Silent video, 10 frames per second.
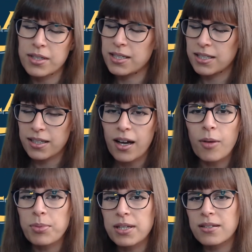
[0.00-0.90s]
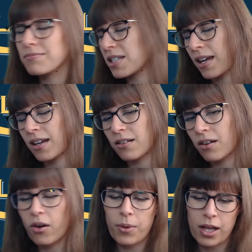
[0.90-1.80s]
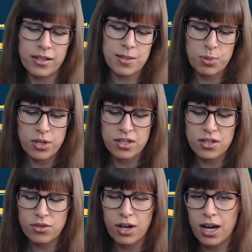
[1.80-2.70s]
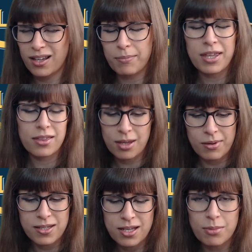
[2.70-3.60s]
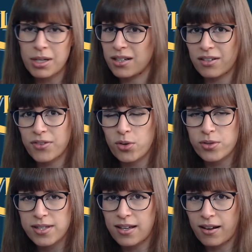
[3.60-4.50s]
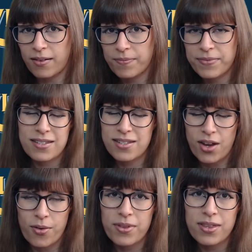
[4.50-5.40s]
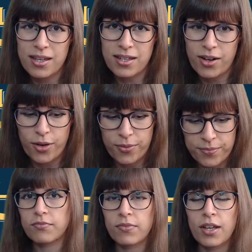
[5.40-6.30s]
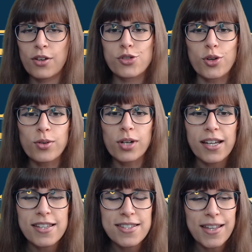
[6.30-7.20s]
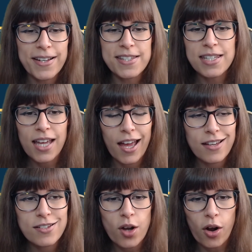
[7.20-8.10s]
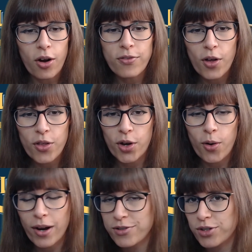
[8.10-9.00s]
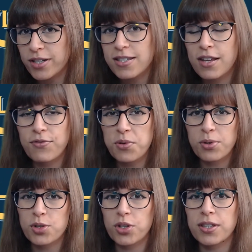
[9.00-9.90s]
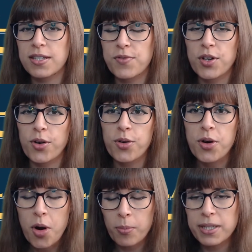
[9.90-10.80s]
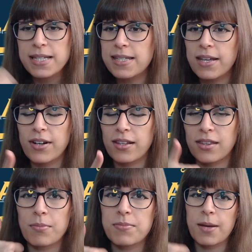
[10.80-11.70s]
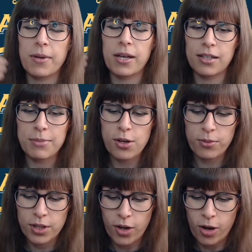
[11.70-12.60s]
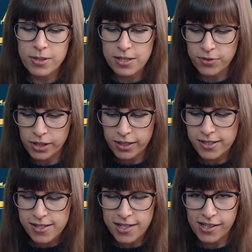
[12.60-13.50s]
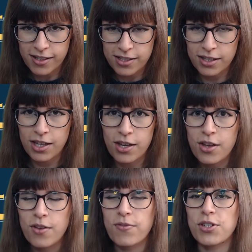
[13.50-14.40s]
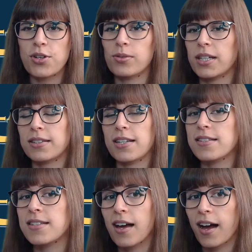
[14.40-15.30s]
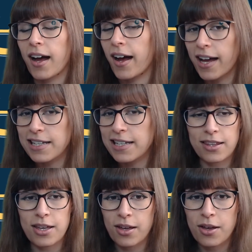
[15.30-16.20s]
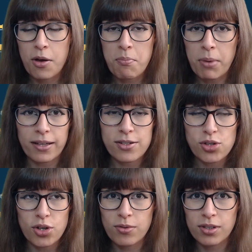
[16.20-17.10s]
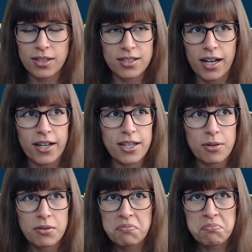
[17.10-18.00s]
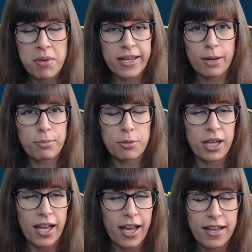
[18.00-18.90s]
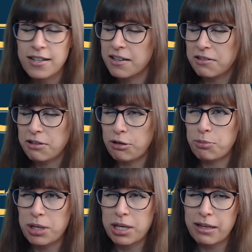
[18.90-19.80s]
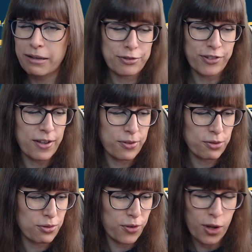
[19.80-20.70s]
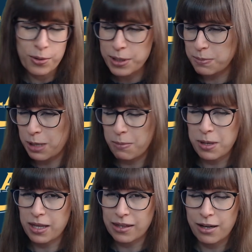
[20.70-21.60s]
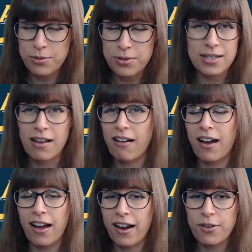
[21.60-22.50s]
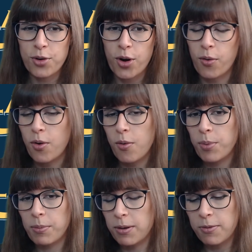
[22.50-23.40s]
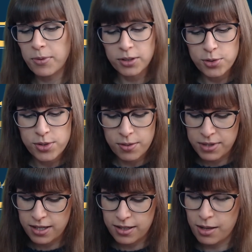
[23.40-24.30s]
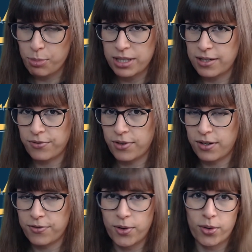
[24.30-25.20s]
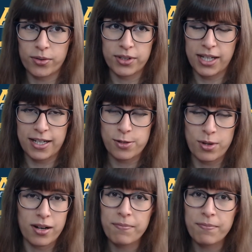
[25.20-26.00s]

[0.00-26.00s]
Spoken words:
can't be saying, oh, well, this person's great. I mean, they're my sibling. Of course they are. So there you go. So guys, that is the end of the questions. If you enjoyed this video, please give it a thumbs and let me know in the comments if you'd like to see another video like this. Another milestone that I make up in my head. Could be 500 followers, maybe 1,000. I don't know, but maybe we'll do something a bit different for the next one.